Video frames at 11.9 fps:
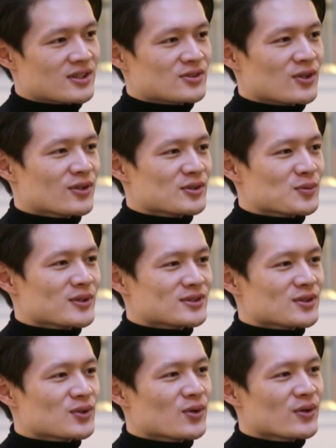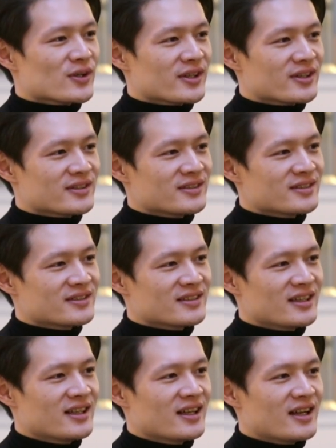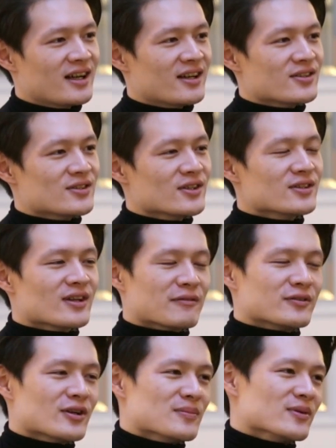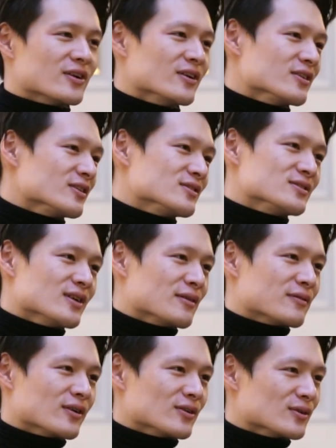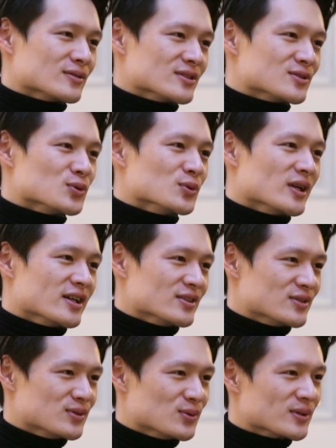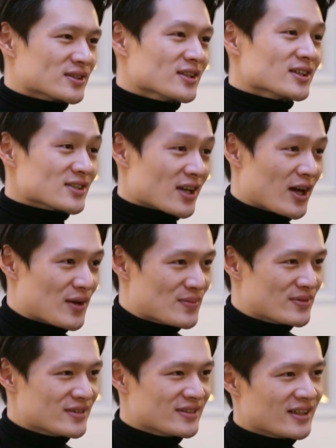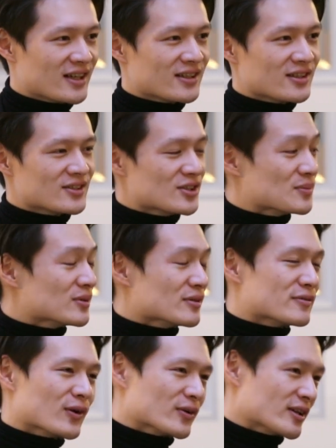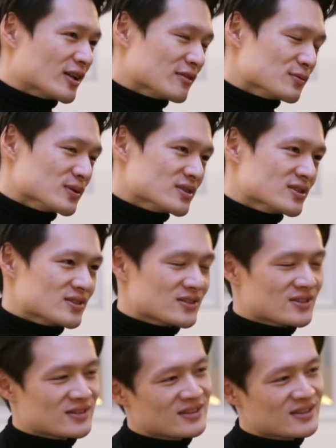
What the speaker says: I thought it was a toy. And then after I began it, I found out it's too late to escape. And I deeply fell in love with this.